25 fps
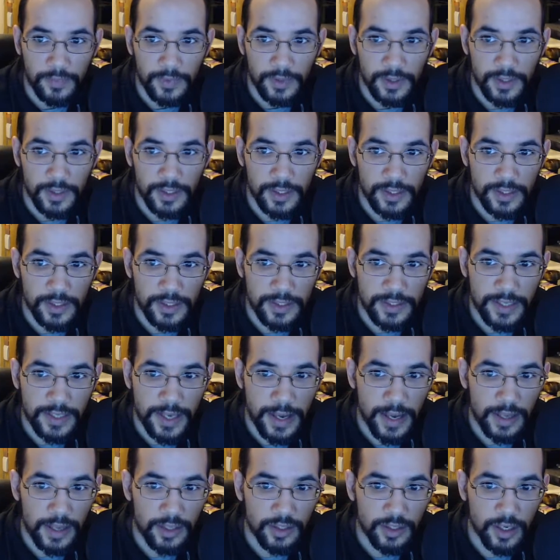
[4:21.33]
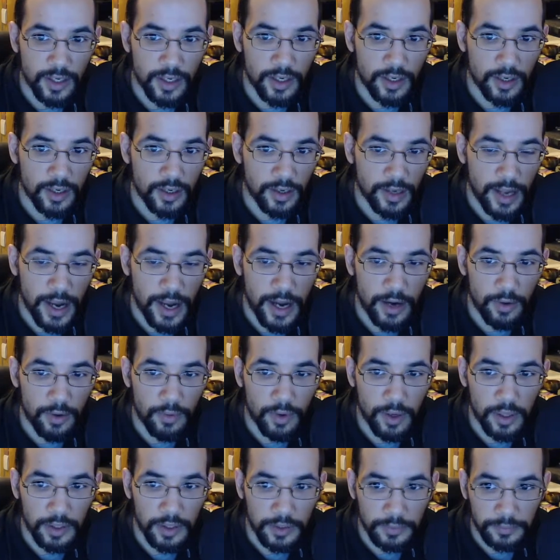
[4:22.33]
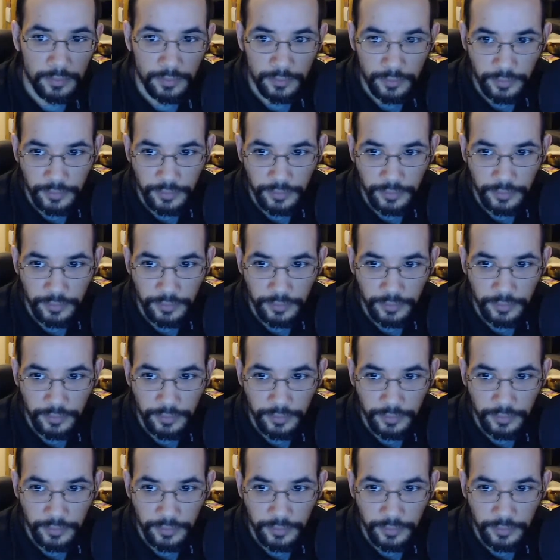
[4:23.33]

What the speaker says: this Chiron,